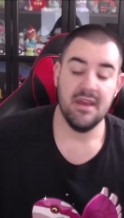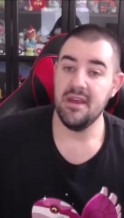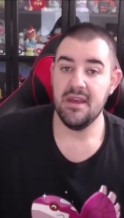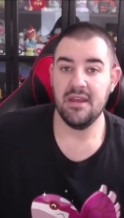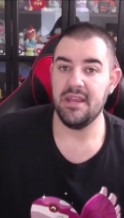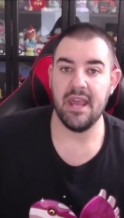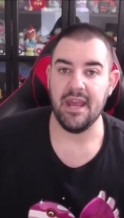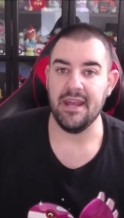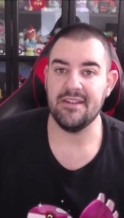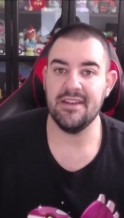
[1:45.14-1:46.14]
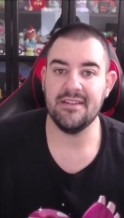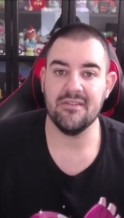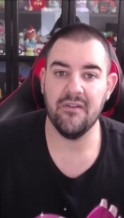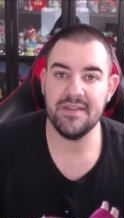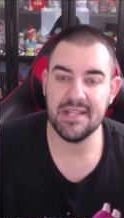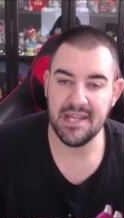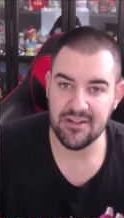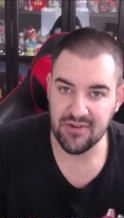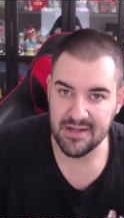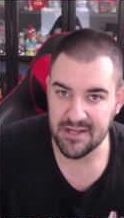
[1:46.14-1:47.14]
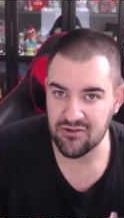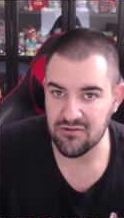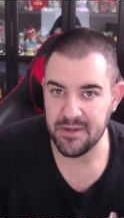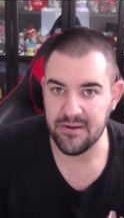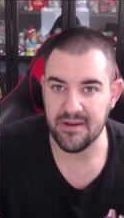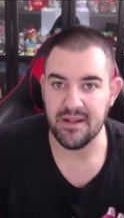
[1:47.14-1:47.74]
yeah, it's it's obviously a transitional period,